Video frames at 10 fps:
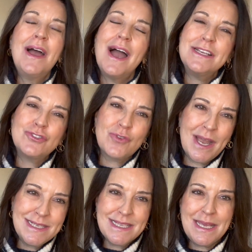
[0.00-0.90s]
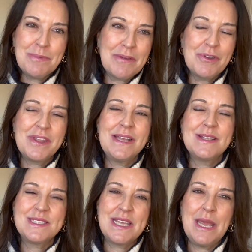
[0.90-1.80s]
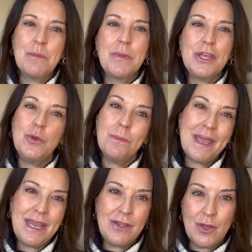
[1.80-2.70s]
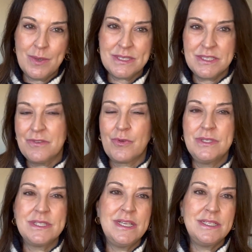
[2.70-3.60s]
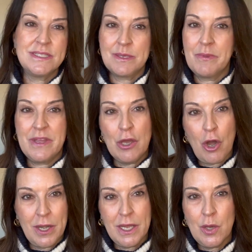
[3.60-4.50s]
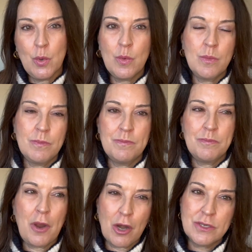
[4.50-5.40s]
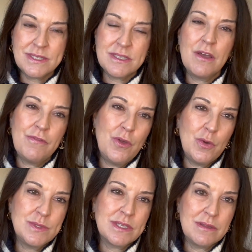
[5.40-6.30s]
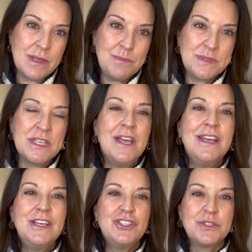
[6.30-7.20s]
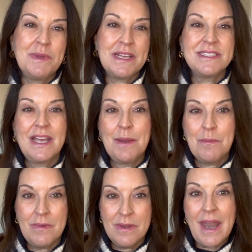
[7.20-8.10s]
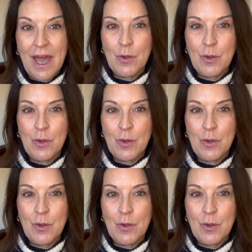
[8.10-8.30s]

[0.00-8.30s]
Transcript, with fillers: I tried to keep everything the same, but you may notice a difference in some of the audio parts of those clips, just because I'm not